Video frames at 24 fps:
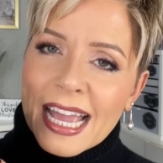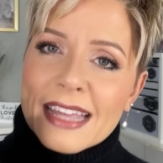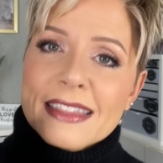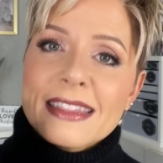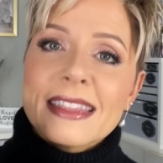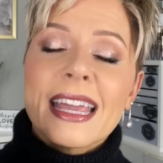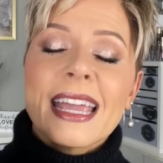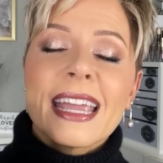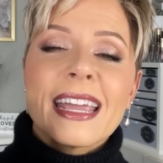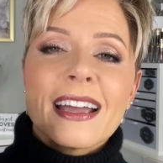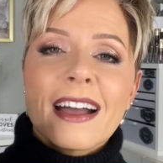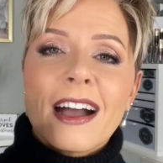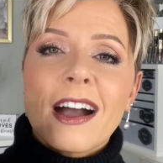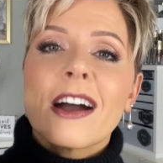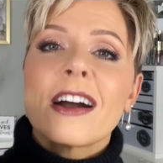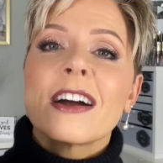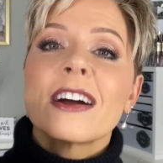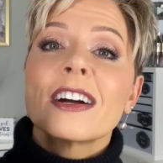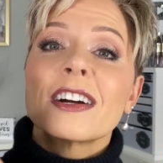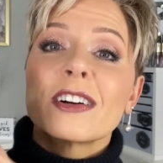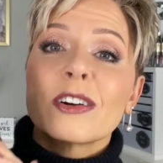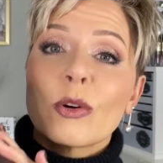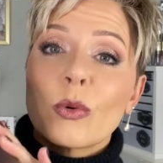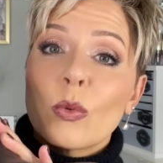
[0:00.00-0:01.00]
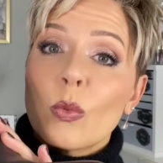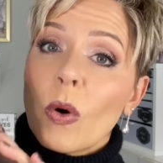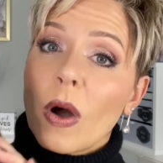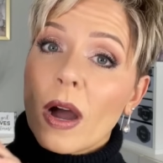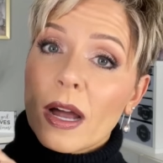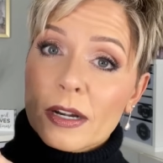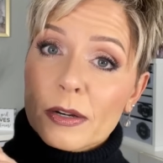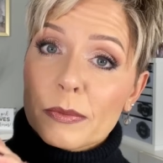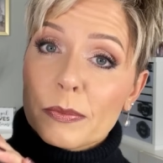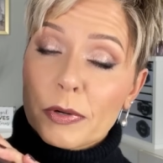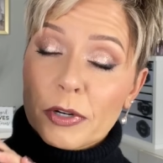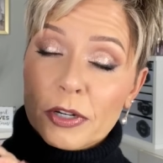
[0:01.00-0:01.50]
they are
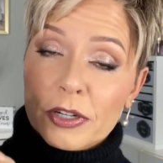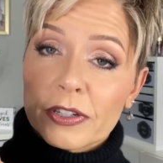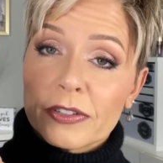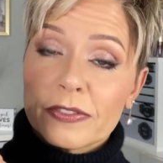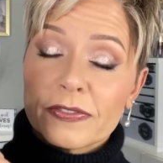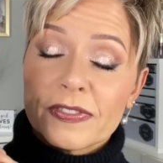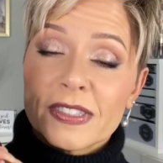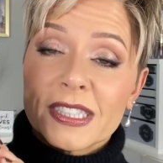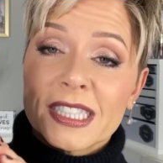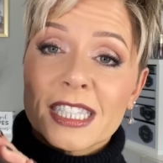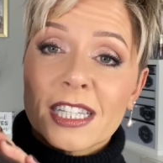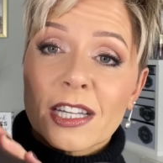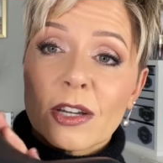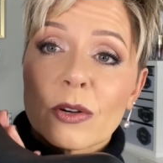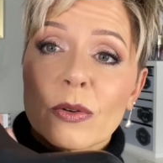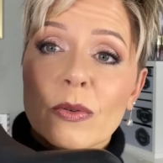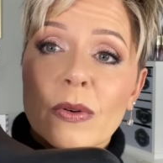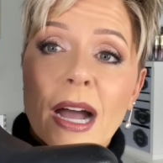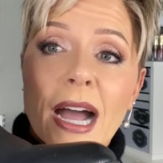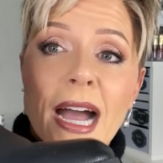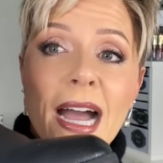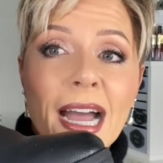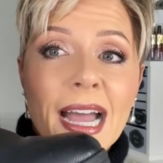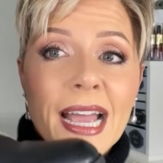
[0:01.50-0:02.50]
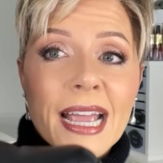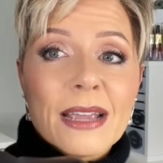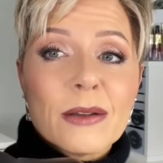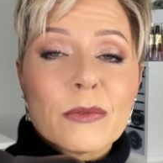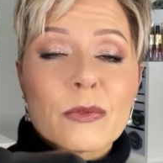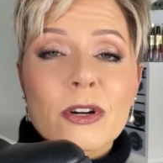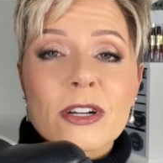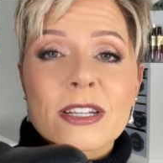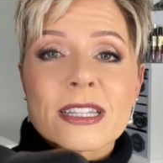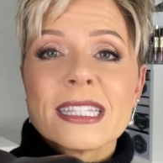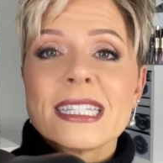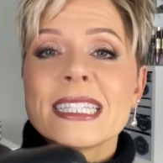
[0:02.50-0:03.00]
waterproof. So I
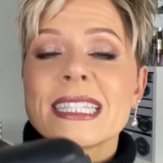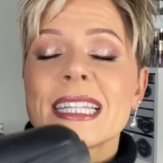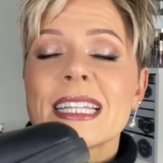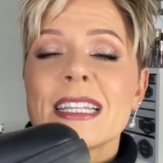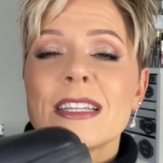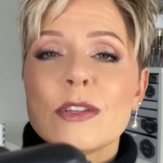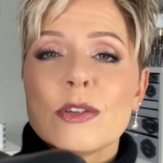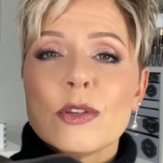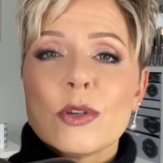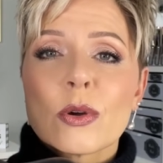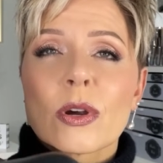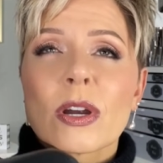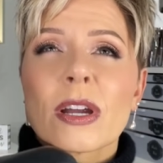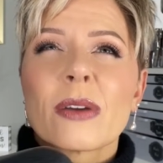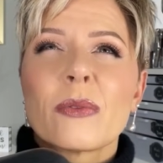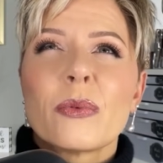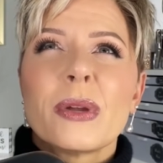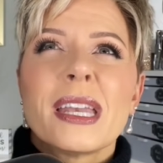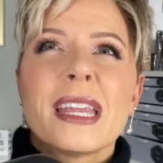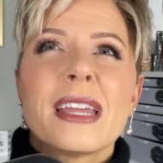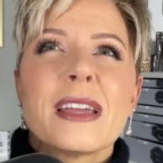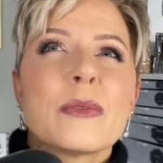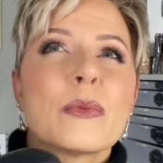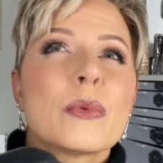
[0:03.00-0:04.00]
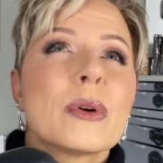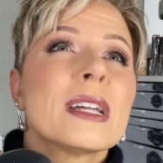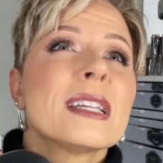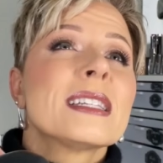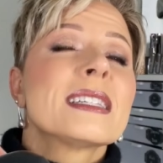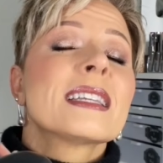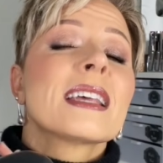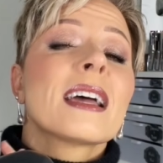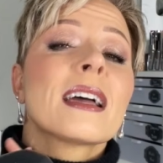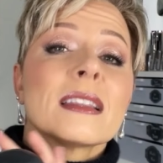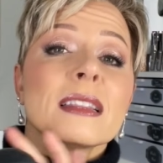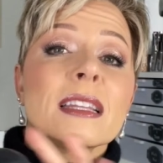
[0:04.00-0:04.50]
wore these in New York when it
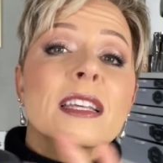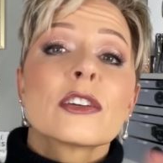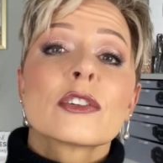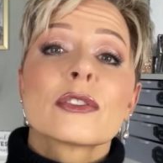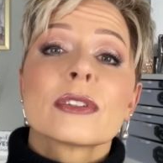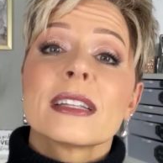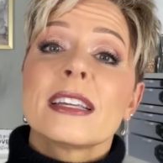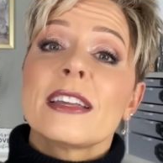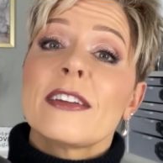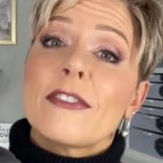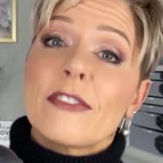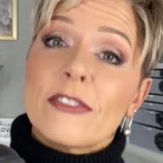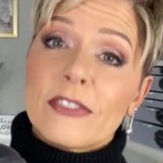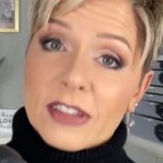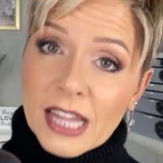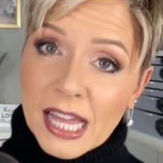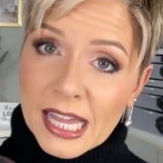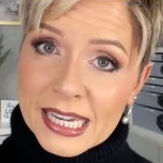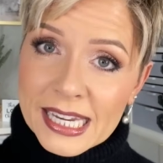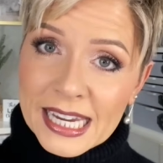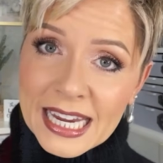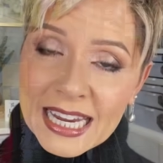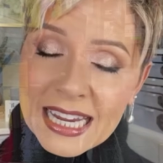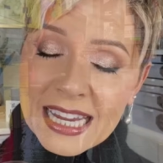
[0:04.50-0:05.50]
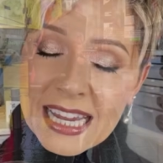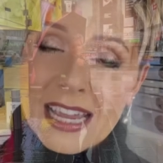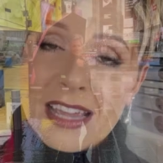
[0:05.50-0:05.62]
was literally flooding.